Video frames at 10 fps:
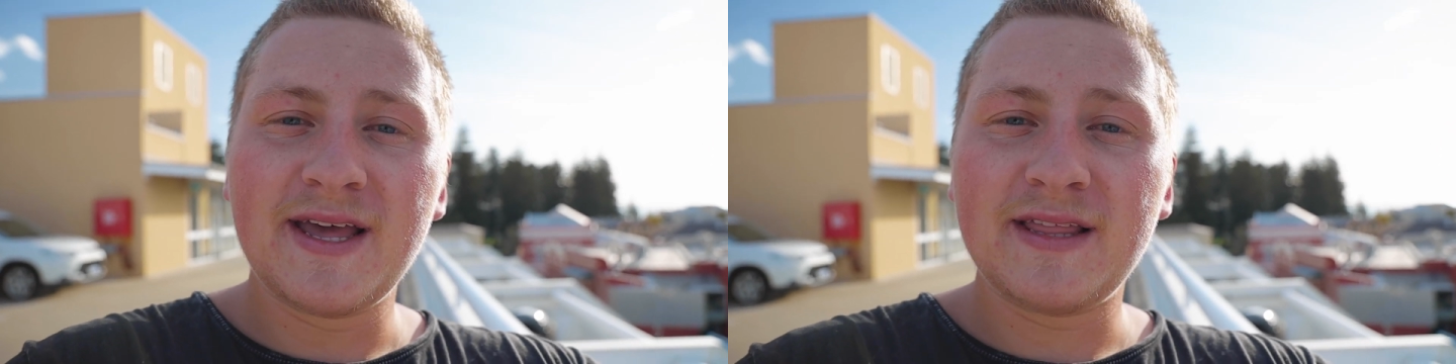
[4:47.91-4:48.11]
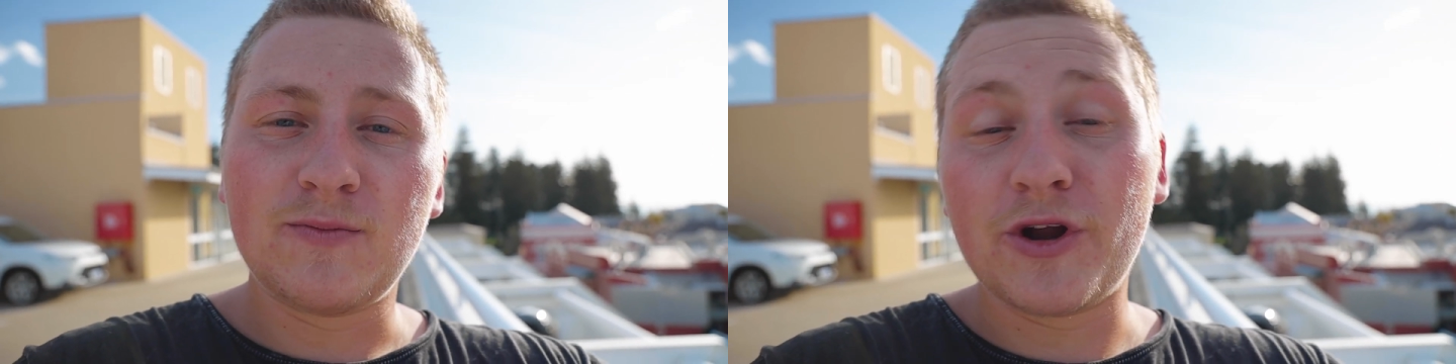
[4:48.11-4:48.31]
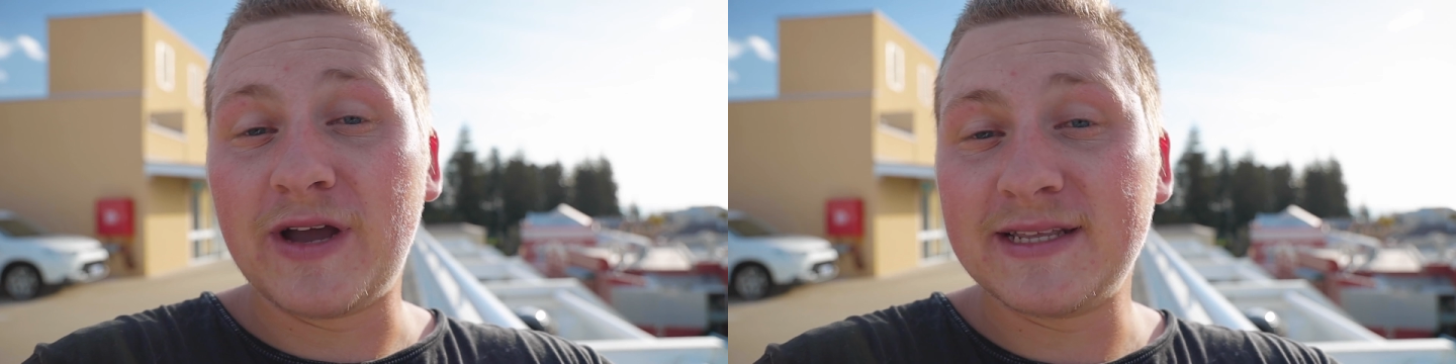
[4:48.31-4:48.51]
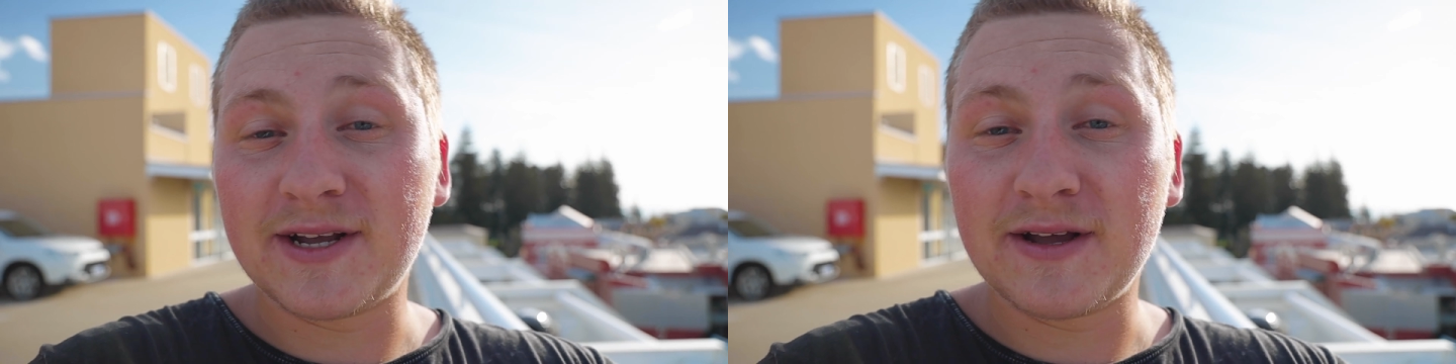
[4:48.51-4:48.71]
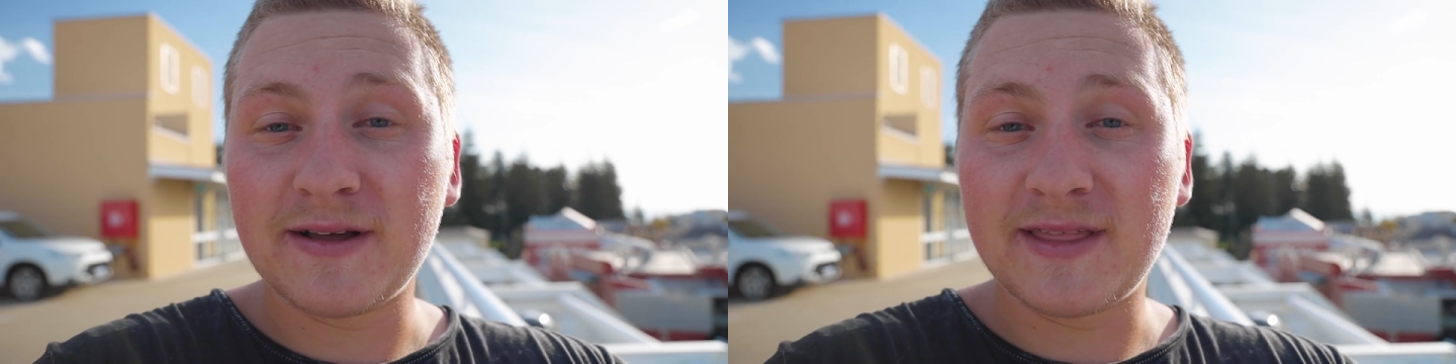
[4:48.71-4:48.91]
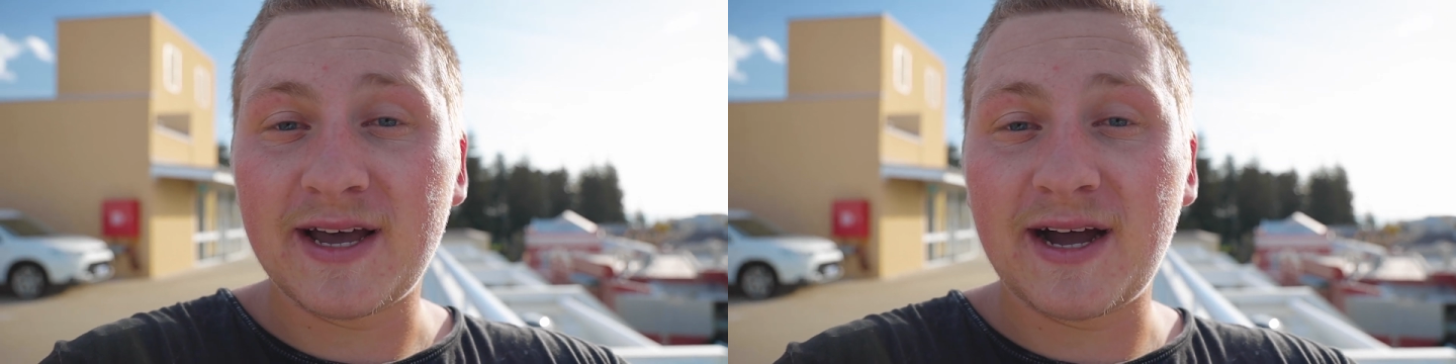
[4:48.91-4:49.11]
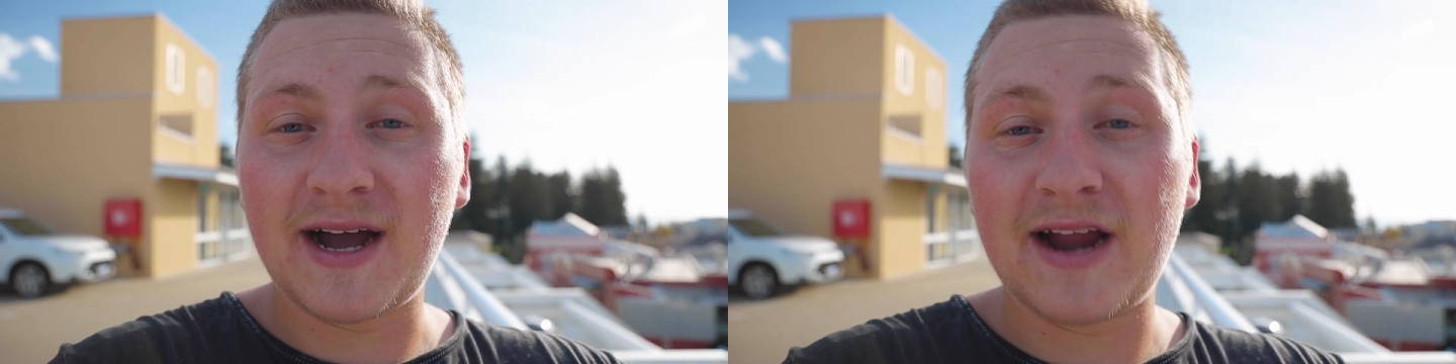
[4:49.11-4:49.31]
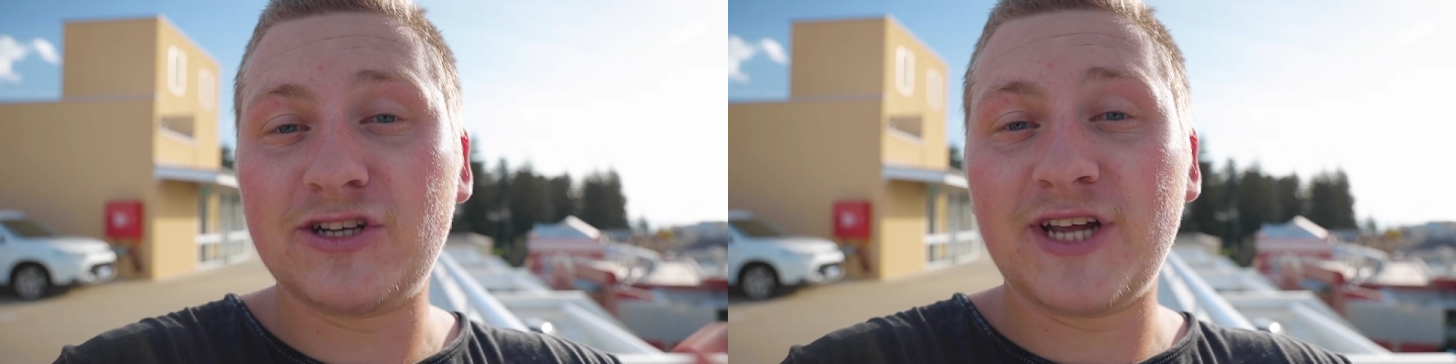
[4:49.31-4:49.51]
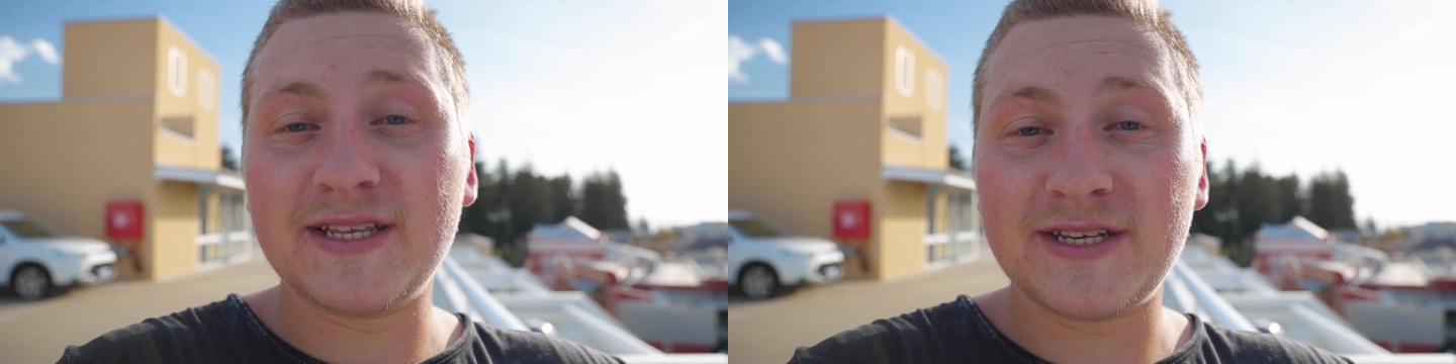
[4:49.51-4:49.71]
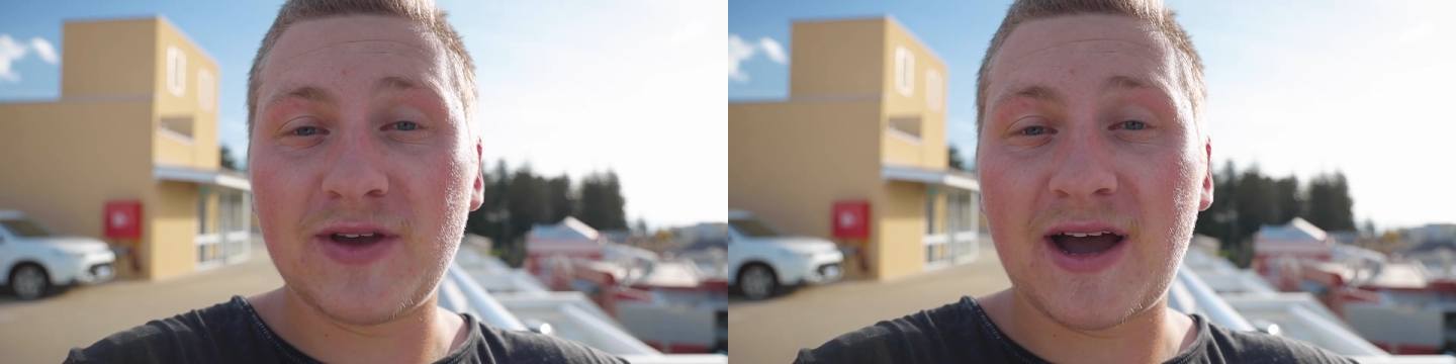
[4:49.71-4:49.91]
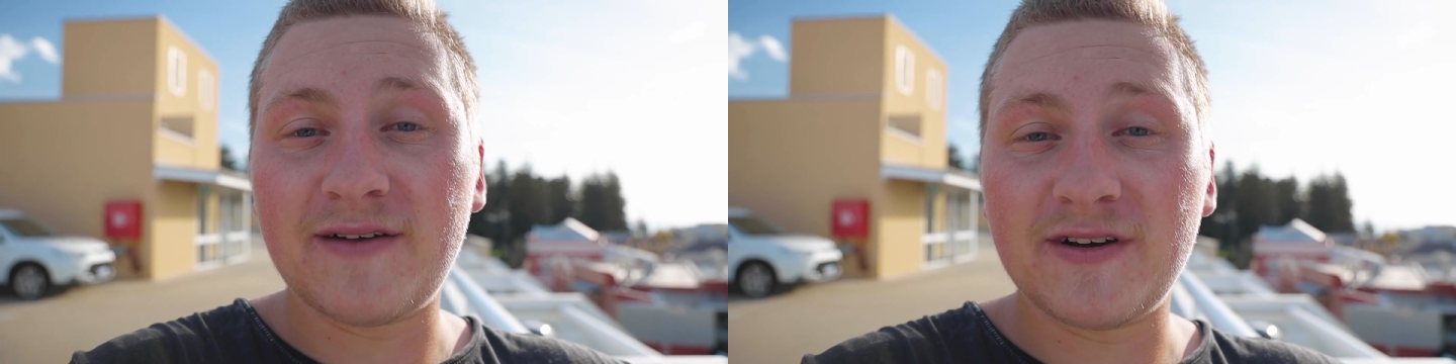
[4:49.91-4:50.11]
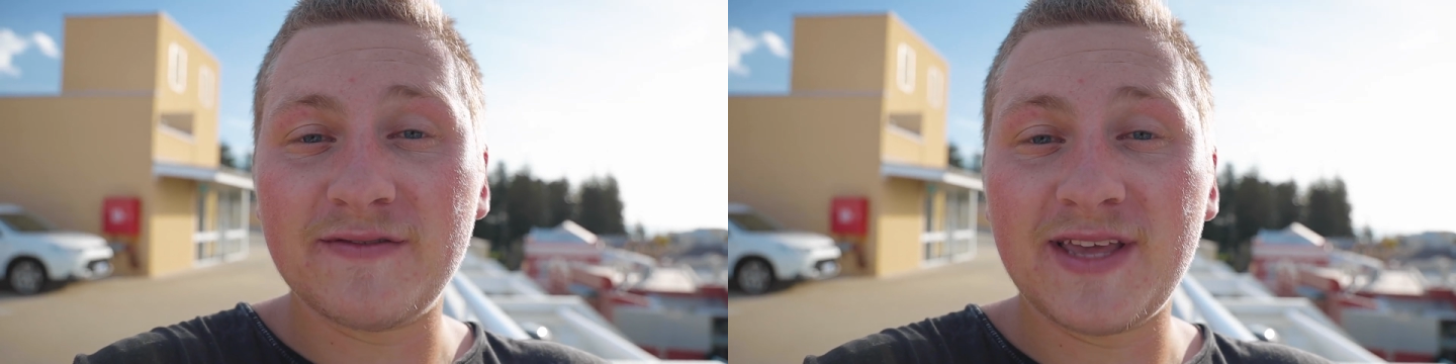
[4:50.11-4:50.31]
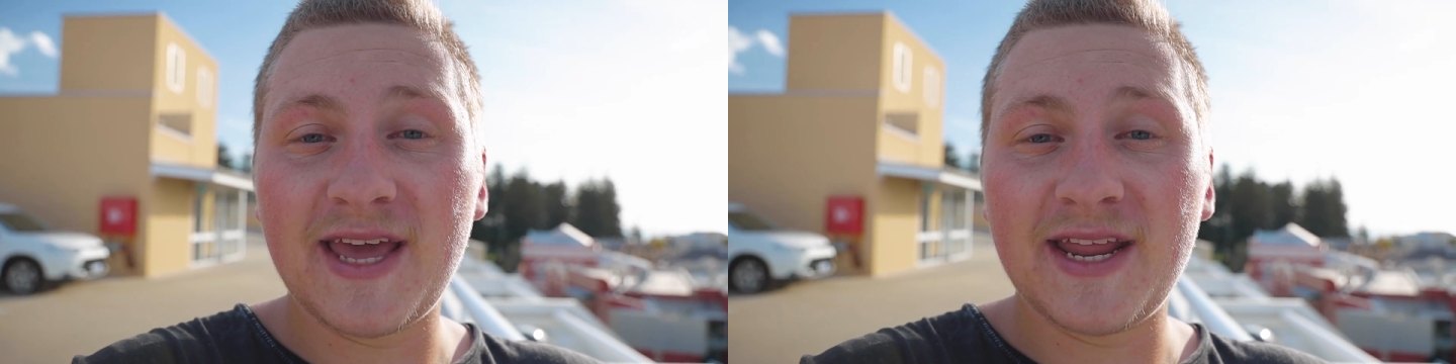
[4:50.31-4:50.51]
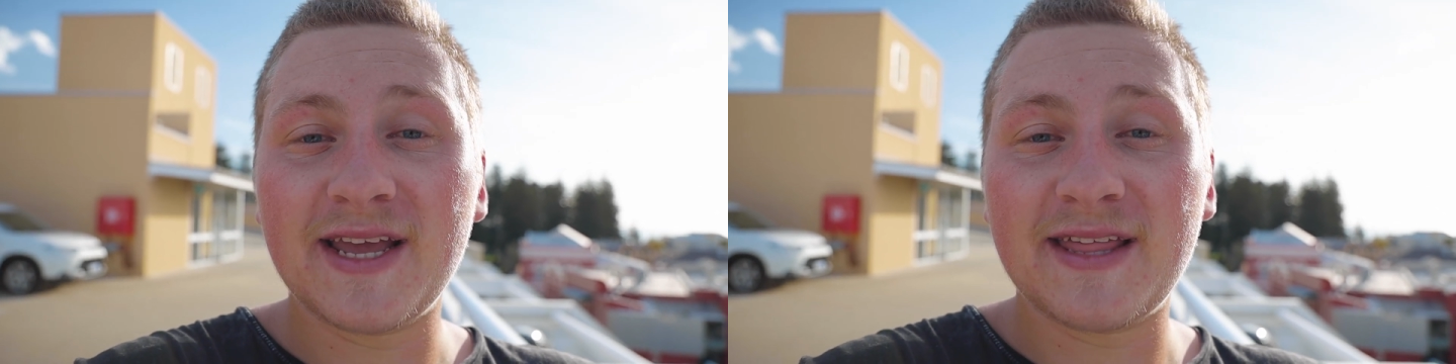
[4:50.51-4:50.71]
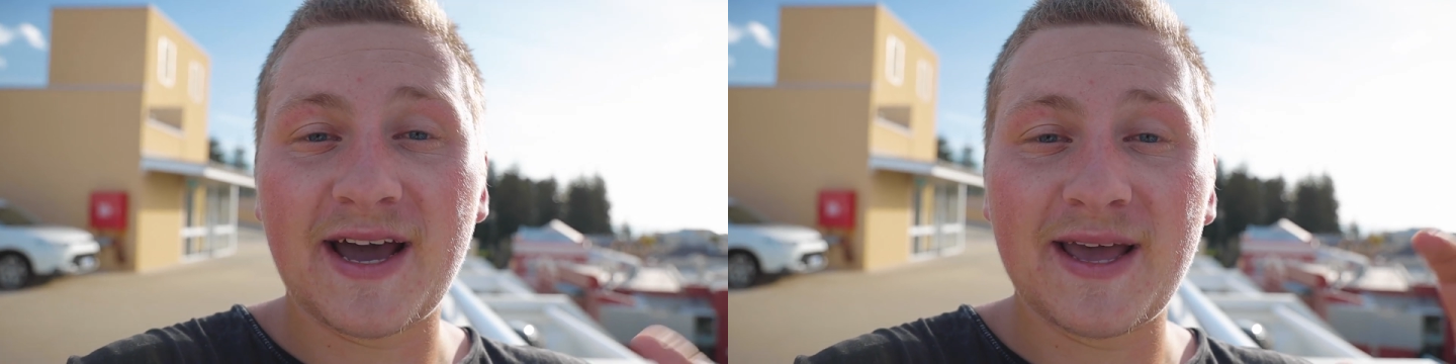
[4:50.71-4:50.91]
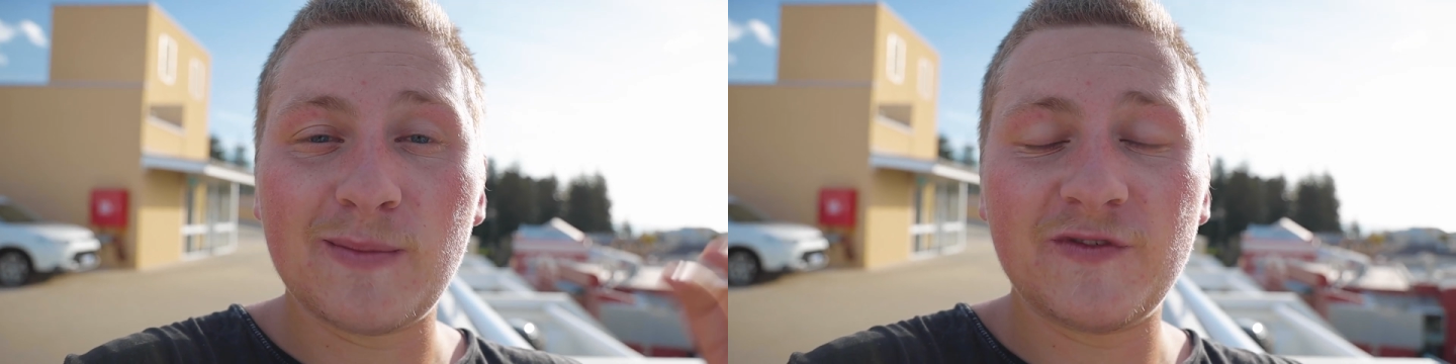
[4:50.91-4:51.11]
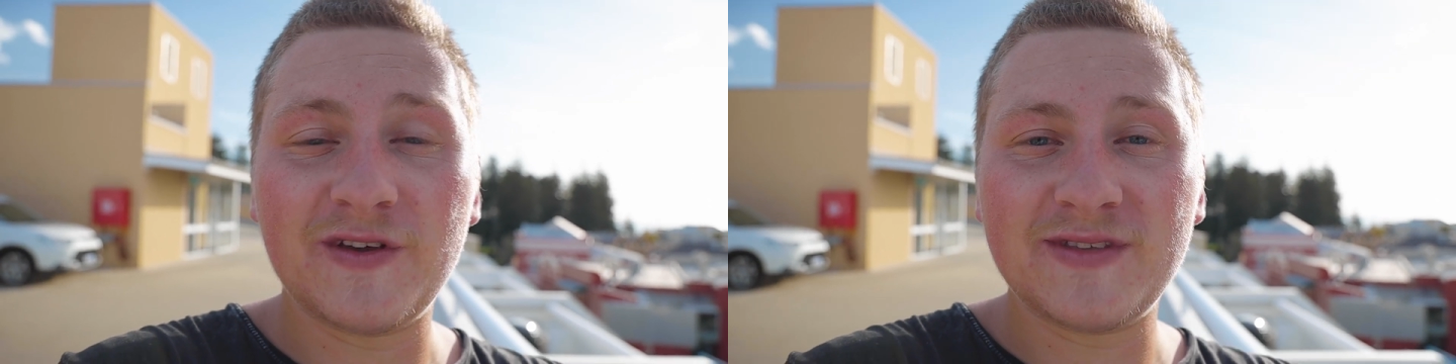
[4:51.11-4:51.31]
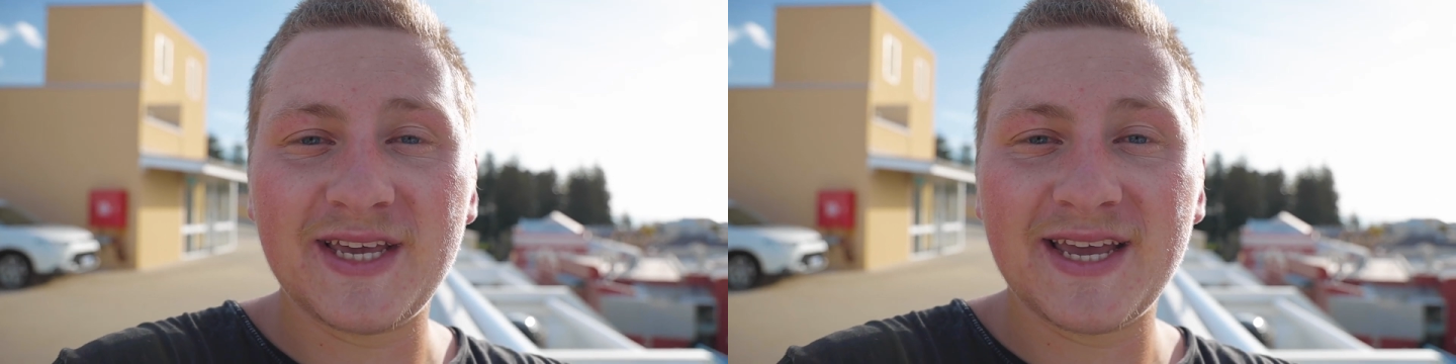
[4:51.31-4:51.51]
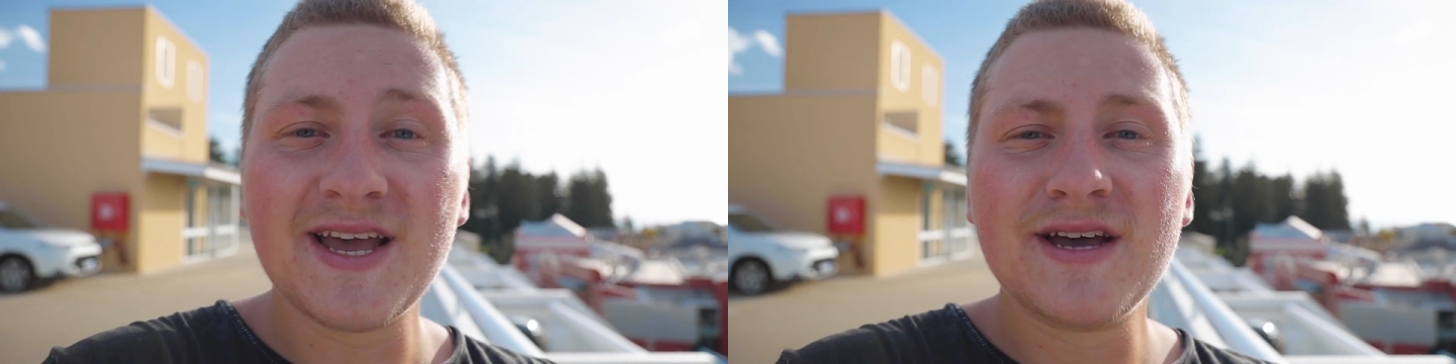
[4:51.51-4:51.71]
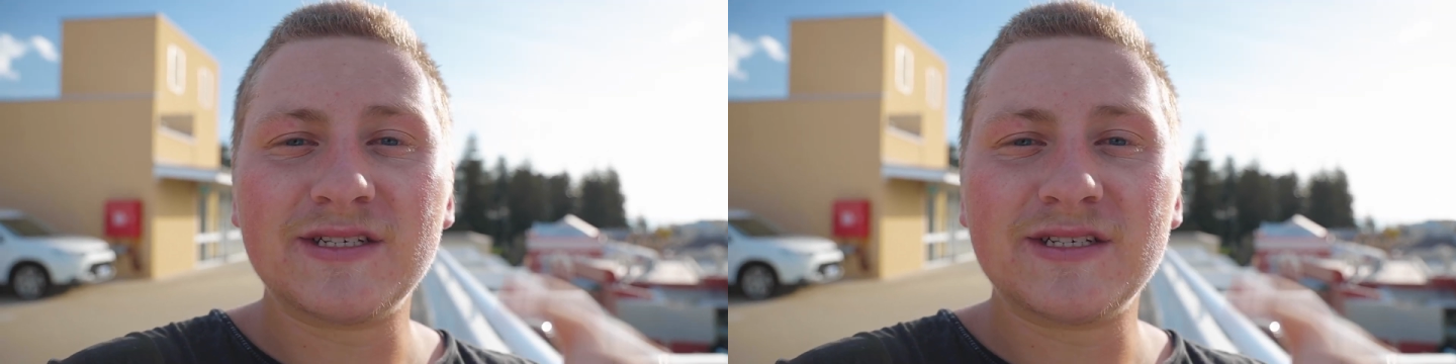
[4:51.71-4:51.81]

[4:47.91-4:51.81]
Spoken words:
The more you enter, the higher chance you have of getting that M50.